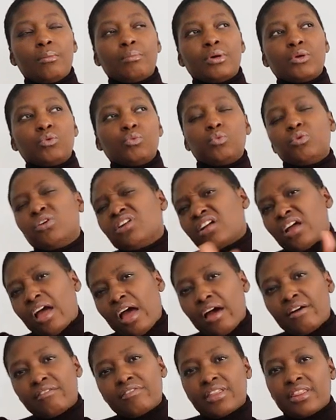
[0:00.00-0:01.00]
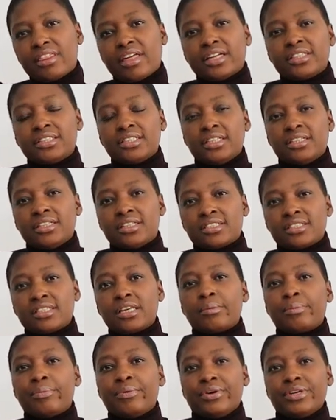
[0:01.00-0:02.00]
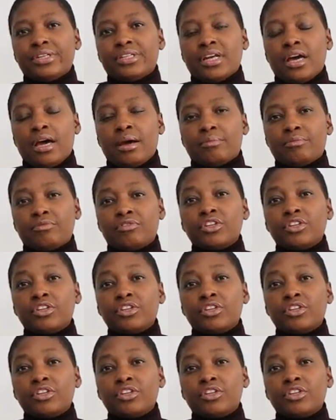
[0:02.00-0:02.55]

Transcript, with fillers: but we'll cover that in a separate um,